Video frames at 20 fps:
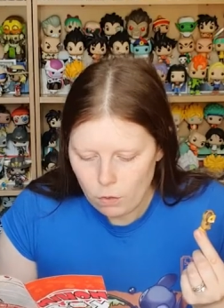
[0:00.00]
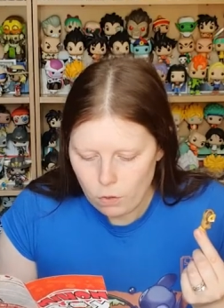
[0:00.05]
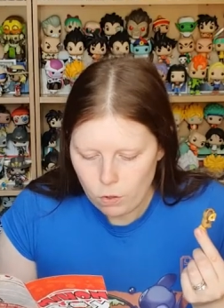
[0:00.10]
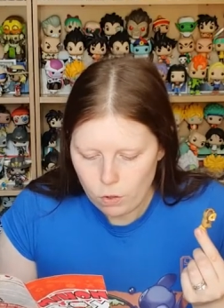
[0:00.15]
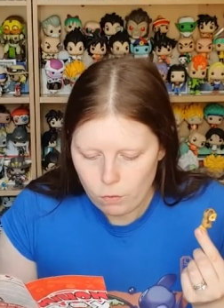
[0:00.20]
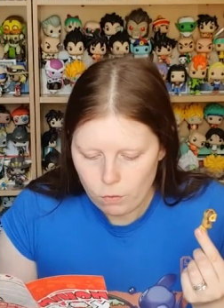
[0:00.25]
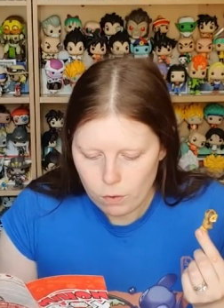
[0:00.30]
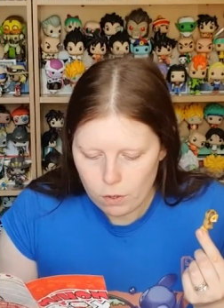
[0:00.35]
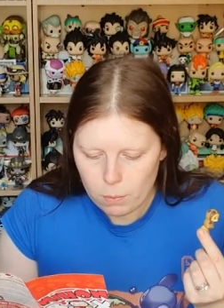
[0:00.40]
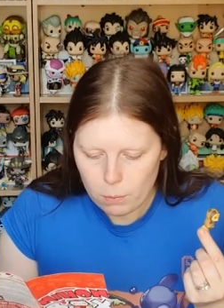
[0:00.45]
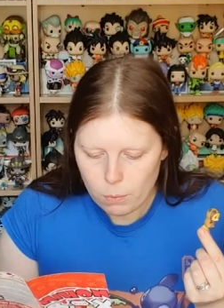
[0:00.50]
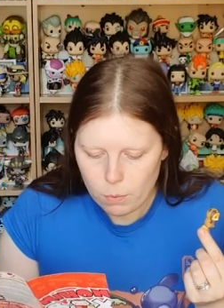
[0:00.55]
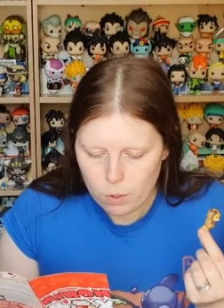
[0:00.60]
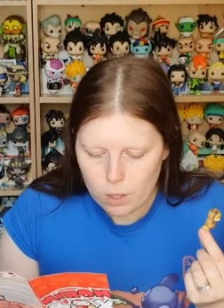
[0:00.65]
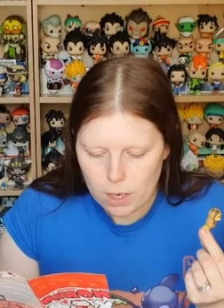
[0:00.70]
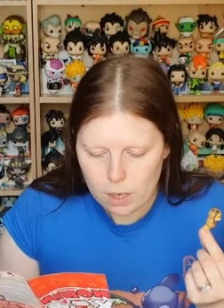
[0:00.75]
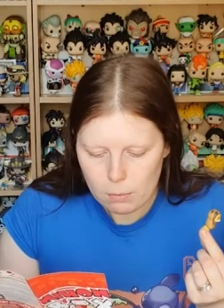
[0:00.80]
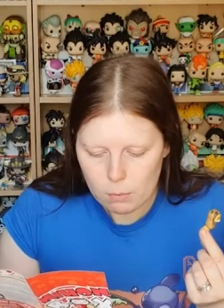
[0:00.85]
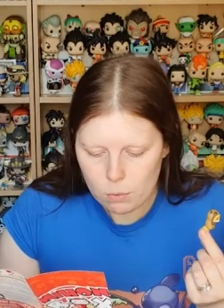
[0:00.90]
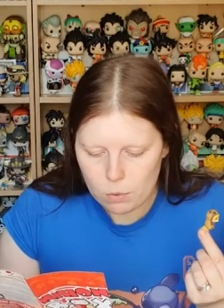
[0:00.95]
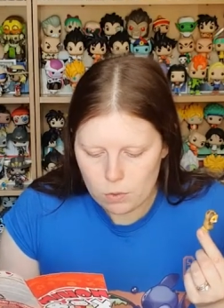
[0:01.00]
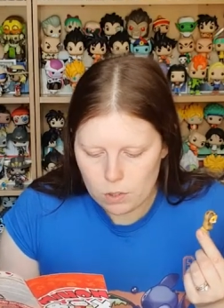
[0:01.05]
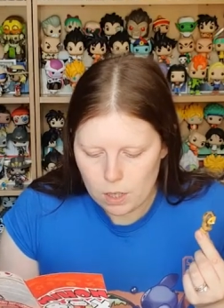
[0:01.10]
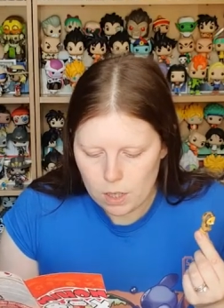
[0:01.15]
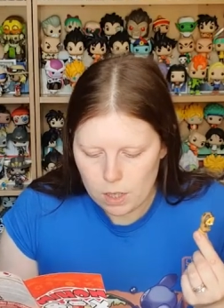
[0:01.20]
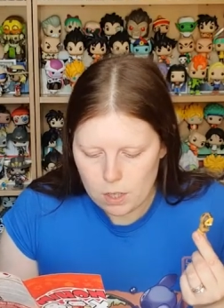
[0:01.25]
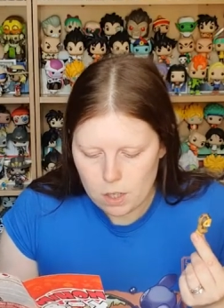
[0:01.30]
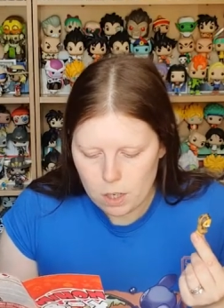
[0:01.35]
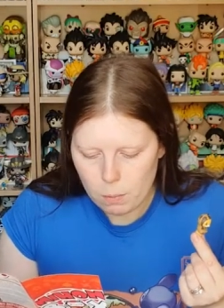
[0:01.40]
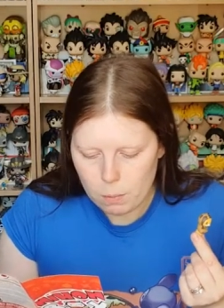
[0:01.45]
two very important animals
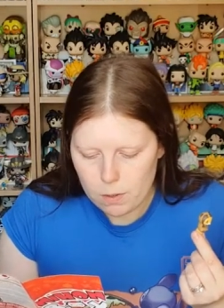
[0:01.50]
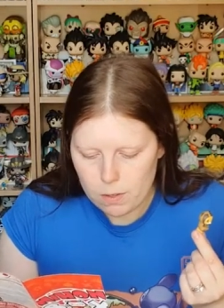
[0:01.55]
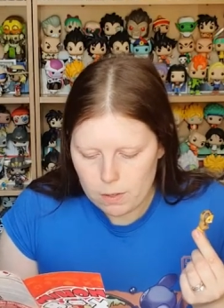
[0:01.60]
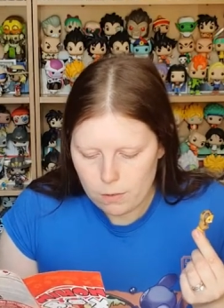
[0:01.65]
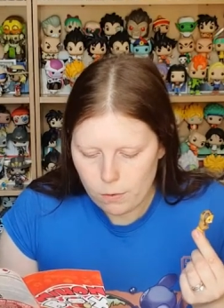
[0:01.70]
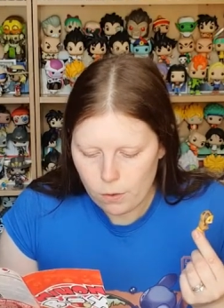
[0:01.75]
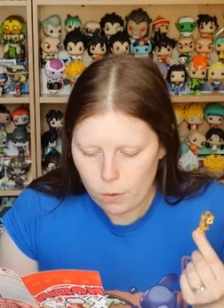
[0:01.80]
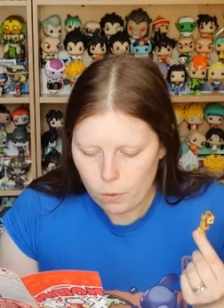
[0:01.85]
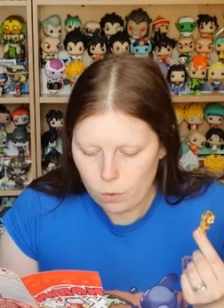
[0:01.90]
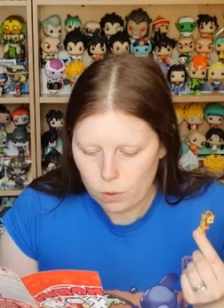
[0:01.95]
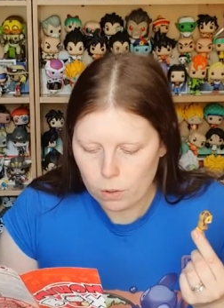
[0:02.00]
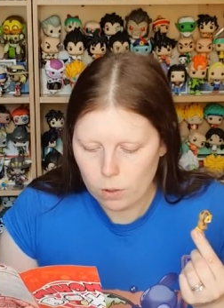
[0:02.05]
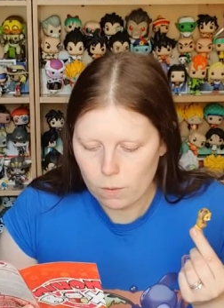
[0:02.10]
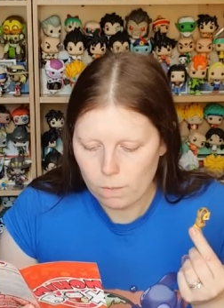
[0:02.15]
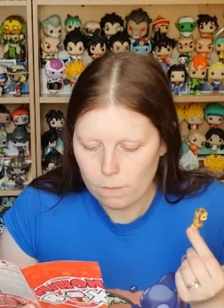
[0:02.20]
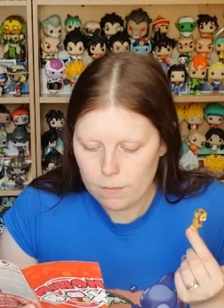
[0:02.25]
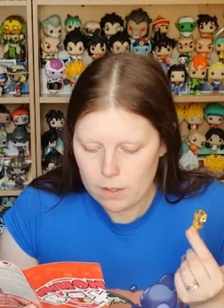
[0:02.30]
in Japanese folklore.